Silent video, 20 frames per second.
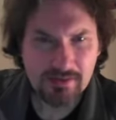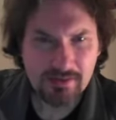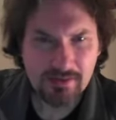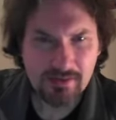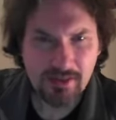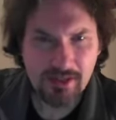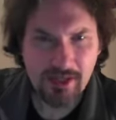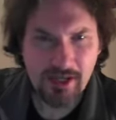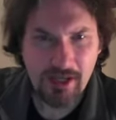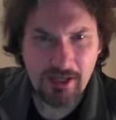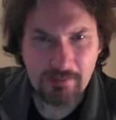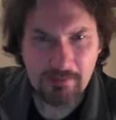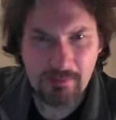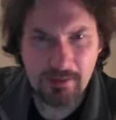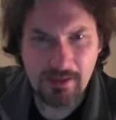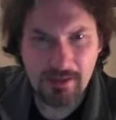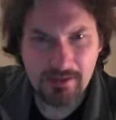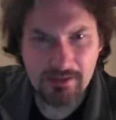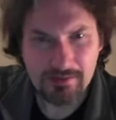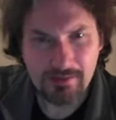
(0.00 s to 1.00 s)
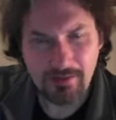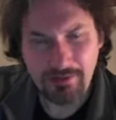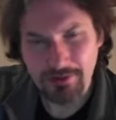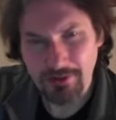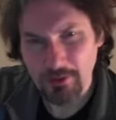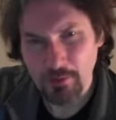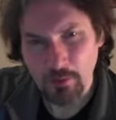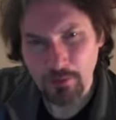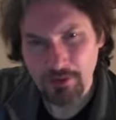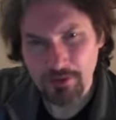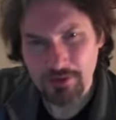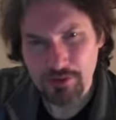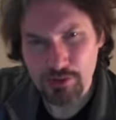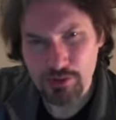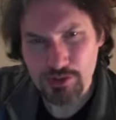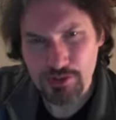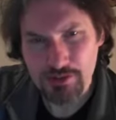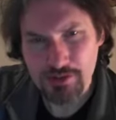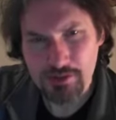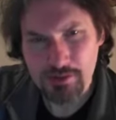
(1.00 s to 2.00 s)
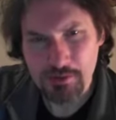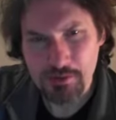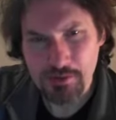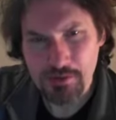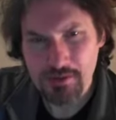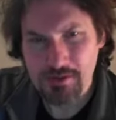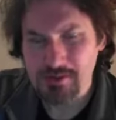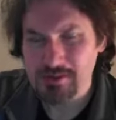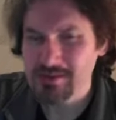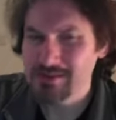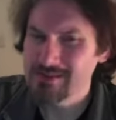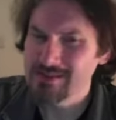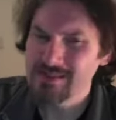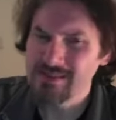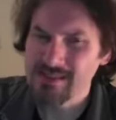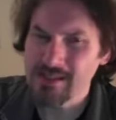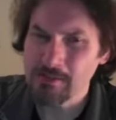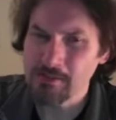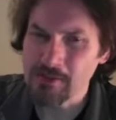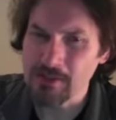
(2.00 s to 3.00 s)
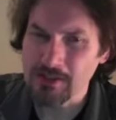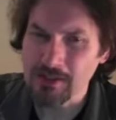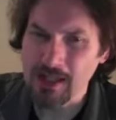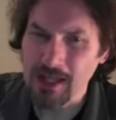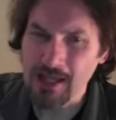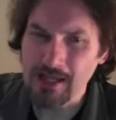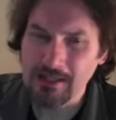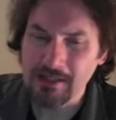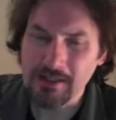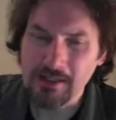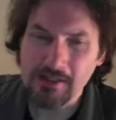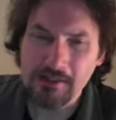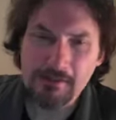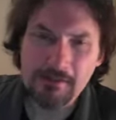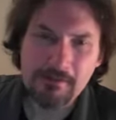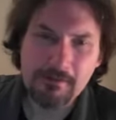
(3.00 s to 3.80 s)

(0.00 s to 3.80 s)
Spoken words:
gonna hit me under one of those stones? Seems unlikely.